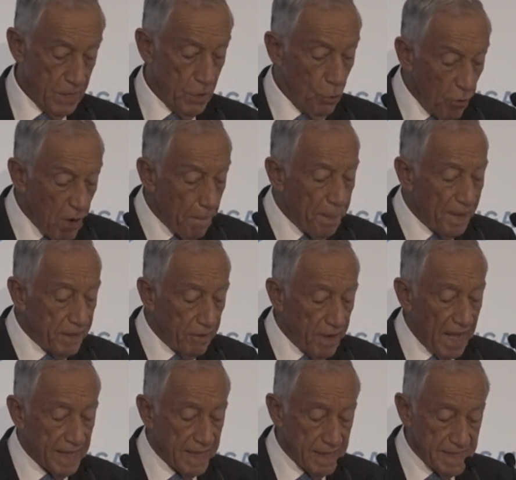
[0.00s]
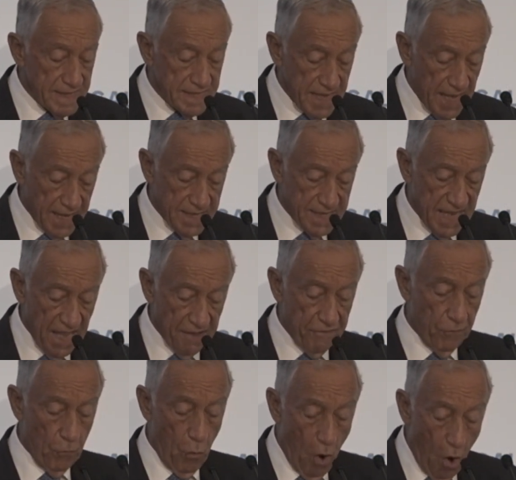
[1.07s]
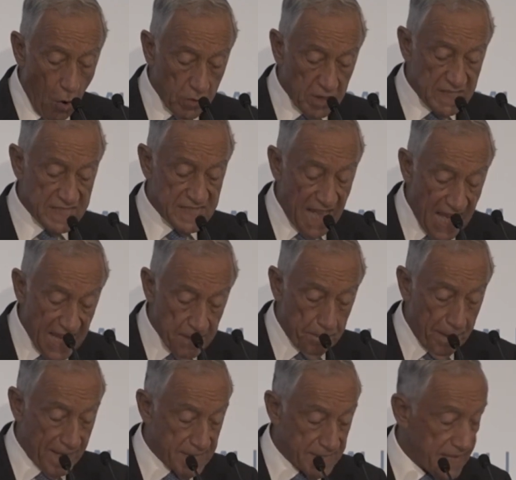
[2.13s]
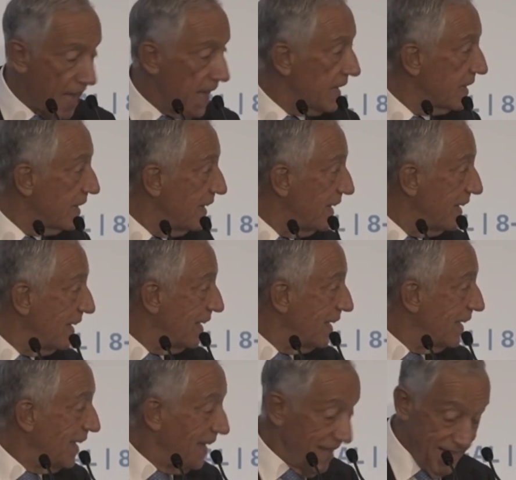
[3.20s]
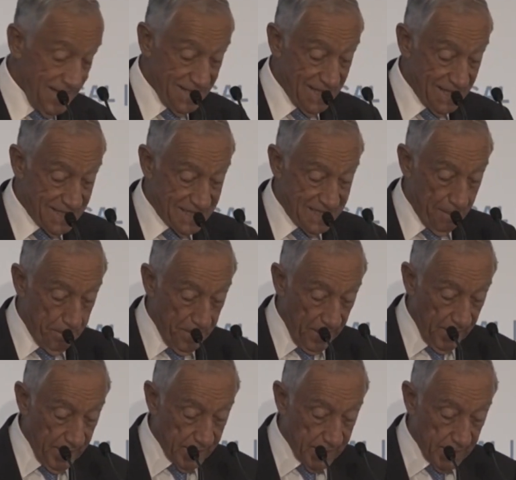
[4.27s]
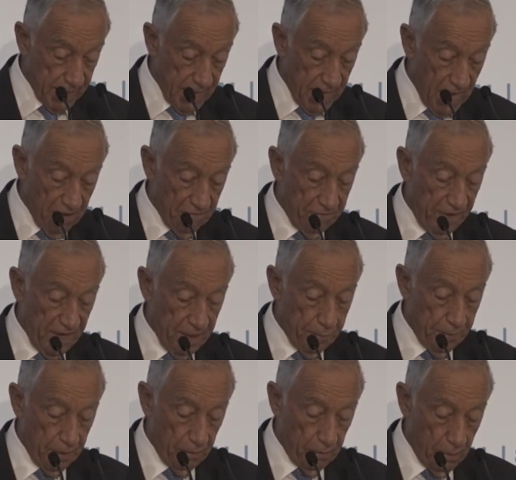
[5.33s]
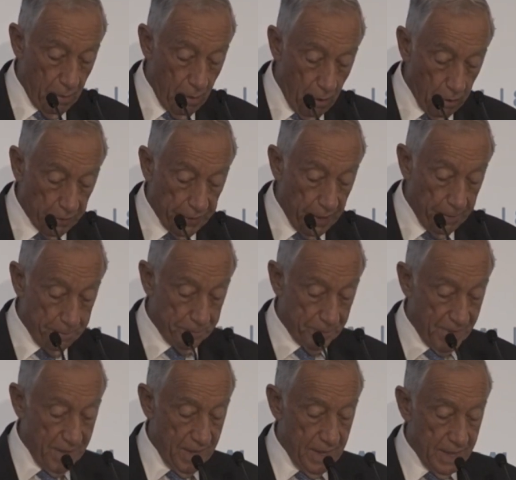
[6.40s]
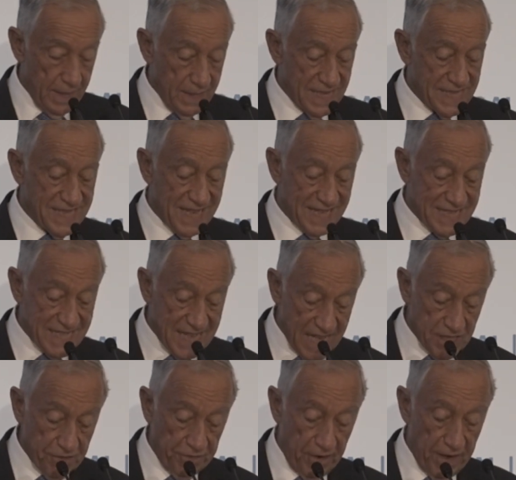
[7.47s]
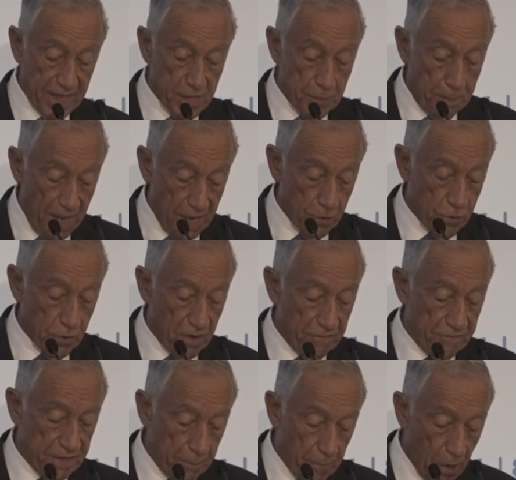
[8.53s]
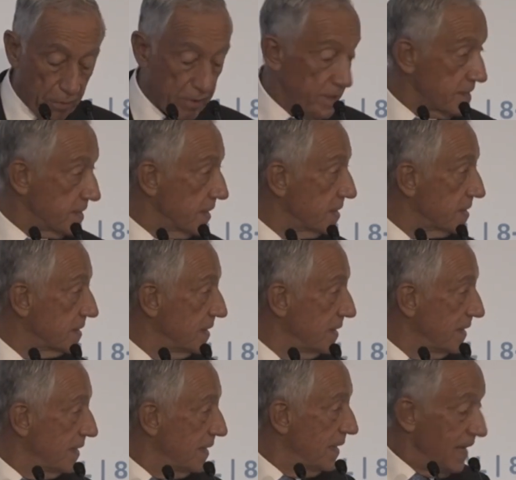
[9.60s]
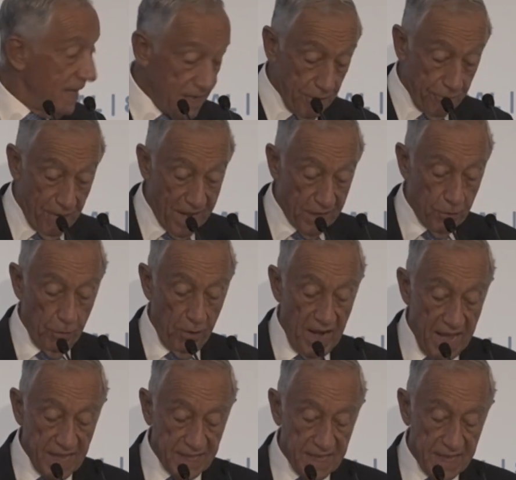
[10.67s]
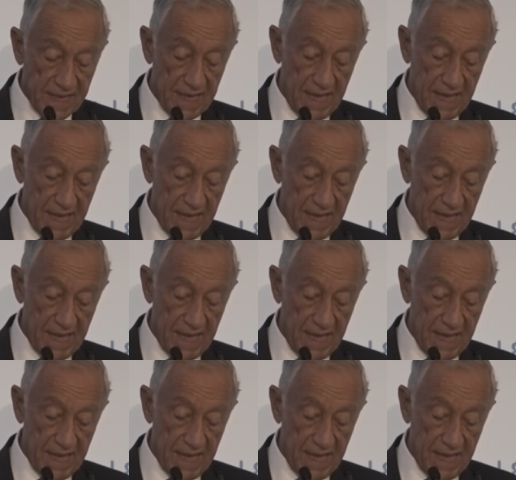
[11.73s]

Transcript: Europe and the United States have walked side by side in the stability of liberal order, in the successful expansion of democracies, in regulating